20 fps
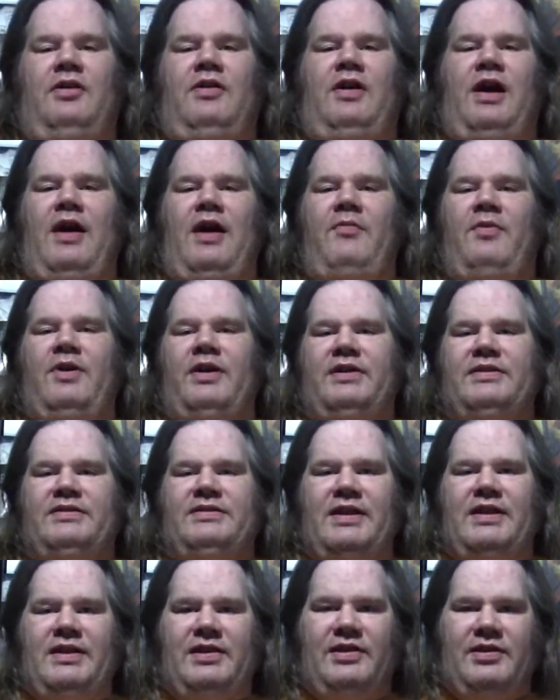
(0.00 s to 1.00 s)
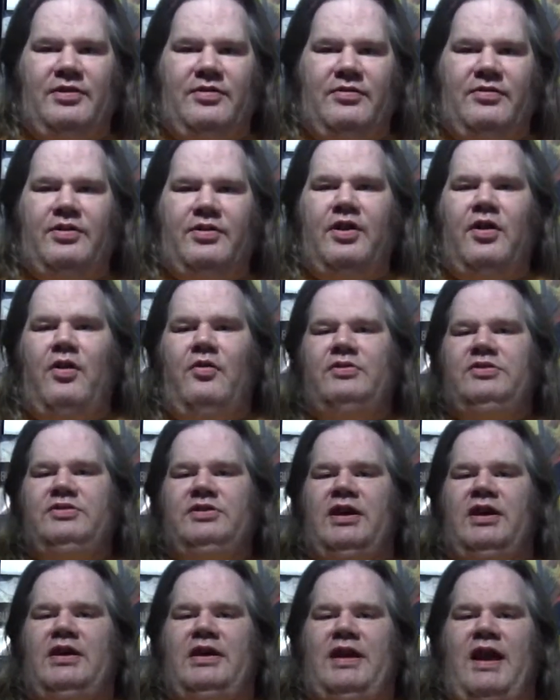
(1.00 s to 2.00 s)
I want to say to you, go
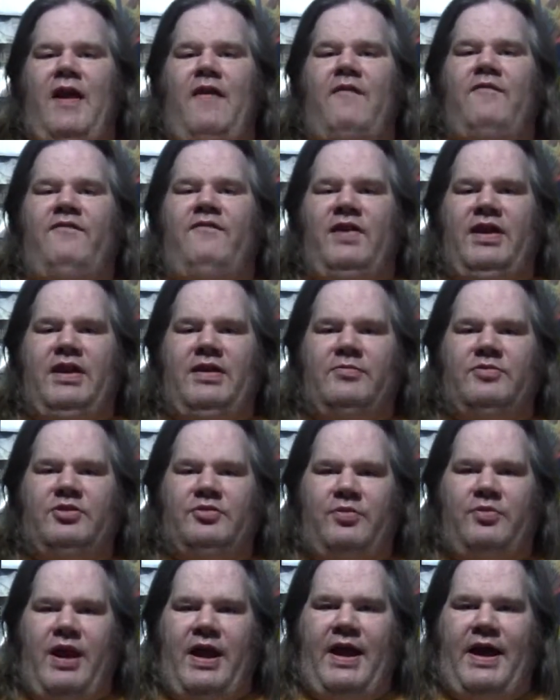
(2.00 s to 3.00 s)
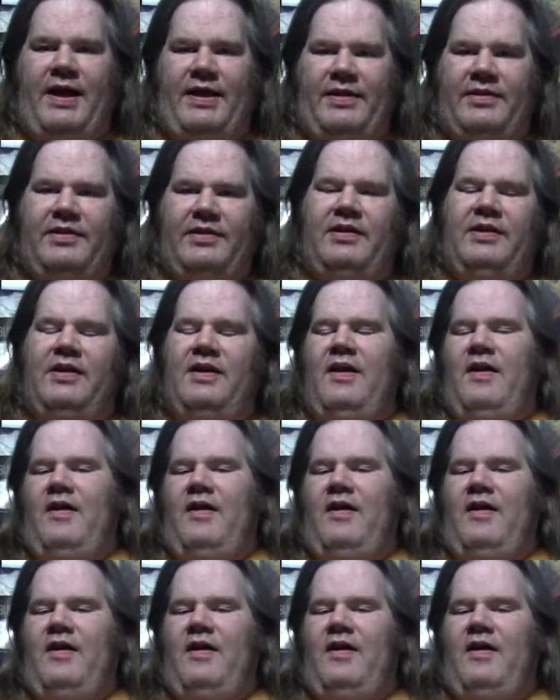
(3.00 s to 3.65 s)
check out Venom's Wrath.